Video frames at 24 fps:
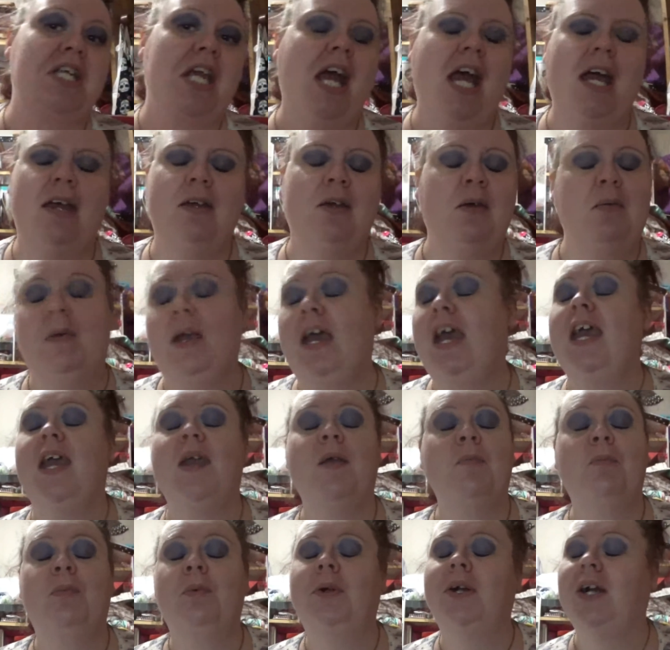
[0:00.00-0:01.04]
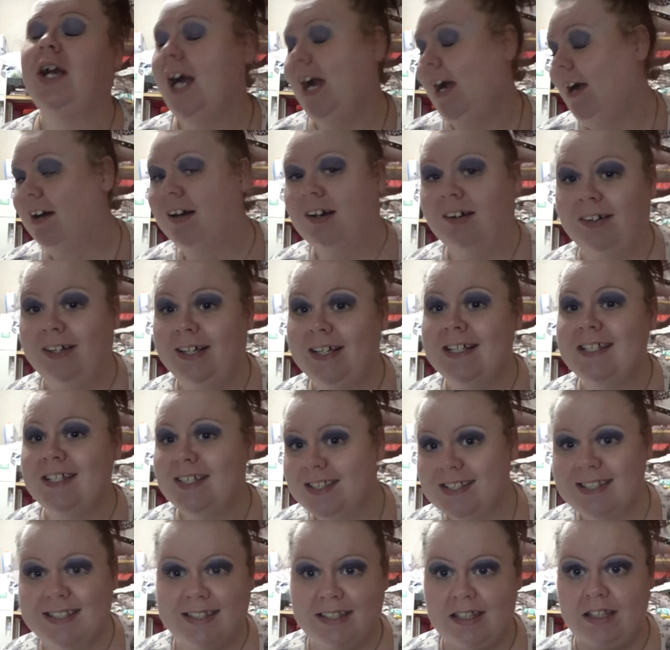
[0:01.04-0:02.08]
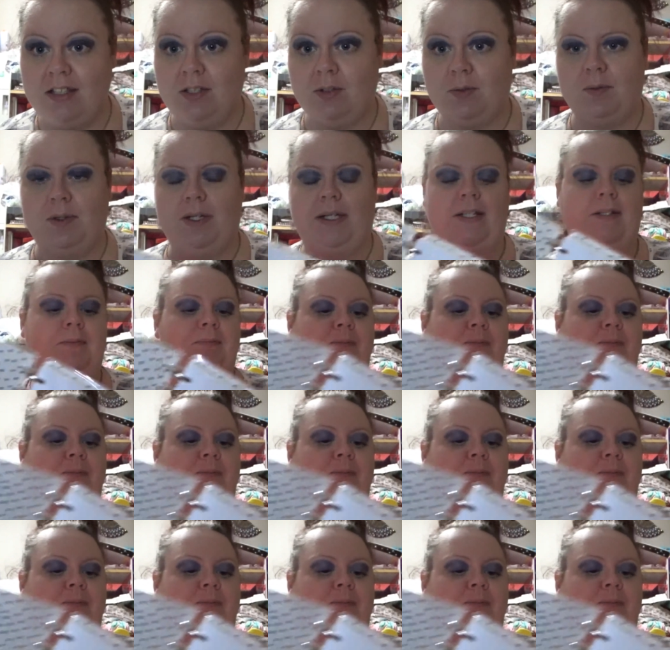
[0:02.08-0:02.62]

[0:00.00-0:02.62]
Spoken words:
I am a proud Slytherin.